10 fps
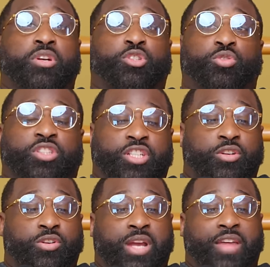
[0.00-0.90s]
But you
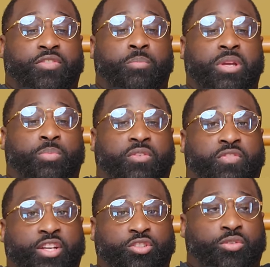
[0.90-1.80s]
still have to be
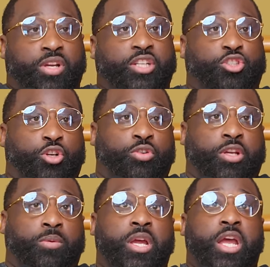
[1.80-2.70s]
professional and show
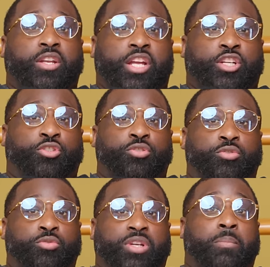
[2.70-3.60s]
them that
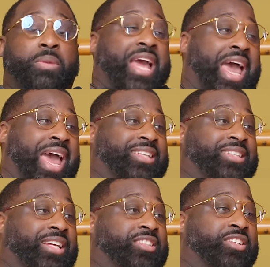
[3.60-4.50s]
you can be an
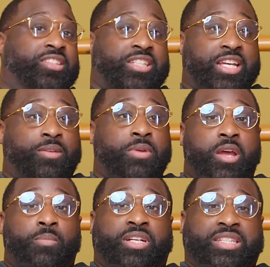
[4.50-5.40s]
asset to a team,
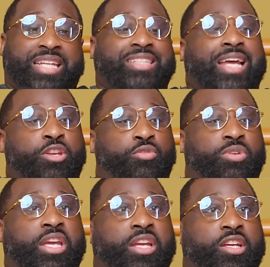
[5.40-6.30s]
because that's how you
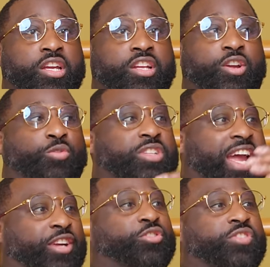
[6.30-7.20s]
get those
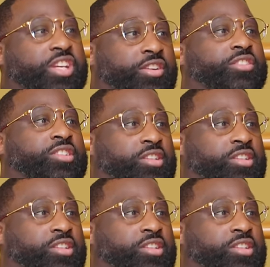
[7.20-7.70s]
extra years.